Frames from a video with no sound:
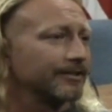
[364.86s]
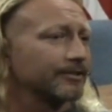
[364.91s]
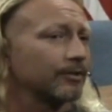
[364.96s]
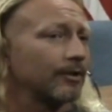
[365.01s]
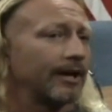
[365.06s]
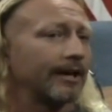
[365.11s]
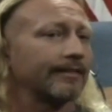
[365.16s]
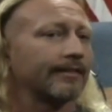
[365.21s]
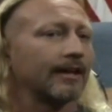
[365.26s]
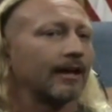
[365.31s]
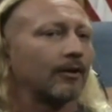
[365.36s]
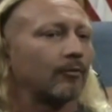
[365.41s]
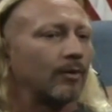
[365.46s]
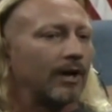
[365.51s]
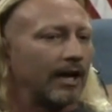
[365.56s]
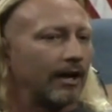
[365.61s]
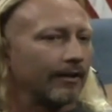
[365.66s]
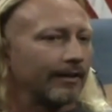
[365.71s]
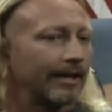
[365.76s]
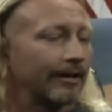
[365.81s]
So I thought,
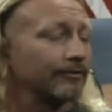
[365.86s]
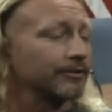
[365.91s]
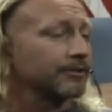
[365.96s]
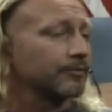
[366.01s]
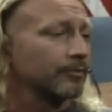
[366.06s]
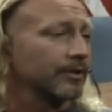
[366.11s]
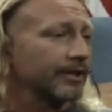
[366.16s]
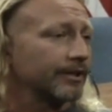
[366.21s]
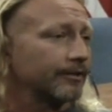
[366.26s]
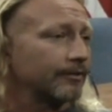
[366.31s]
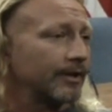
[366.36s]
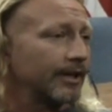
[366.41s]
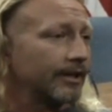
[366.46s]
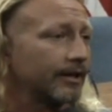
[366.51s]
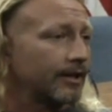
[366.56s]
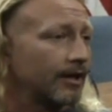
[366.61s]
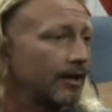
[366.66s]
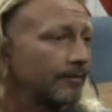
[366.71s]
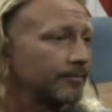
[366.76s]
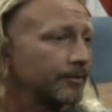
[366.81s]
wow, that was a really great
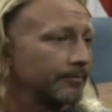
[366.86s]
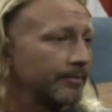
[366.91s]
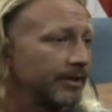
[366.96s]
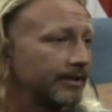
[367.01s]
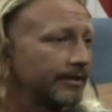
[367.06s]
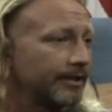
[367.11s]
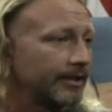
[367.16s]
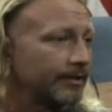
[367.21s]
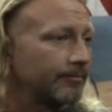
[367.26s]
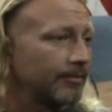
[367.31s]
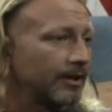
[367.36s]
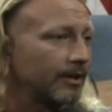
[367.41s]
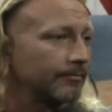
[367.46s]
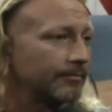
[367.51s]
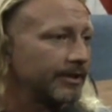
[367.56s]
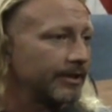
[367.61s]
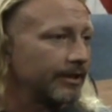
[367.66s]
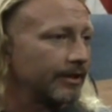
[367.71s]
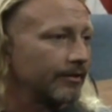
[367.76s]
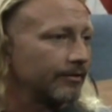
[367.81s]
compliment that he brought
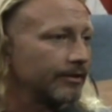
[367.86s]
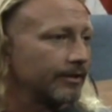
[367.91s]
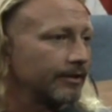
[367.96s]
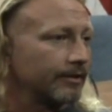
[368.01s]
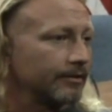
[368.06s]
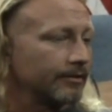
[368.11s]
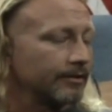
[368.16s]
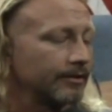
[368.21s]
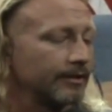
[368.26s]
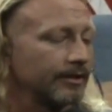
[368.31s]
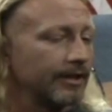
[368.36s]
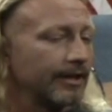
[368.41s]
me down there.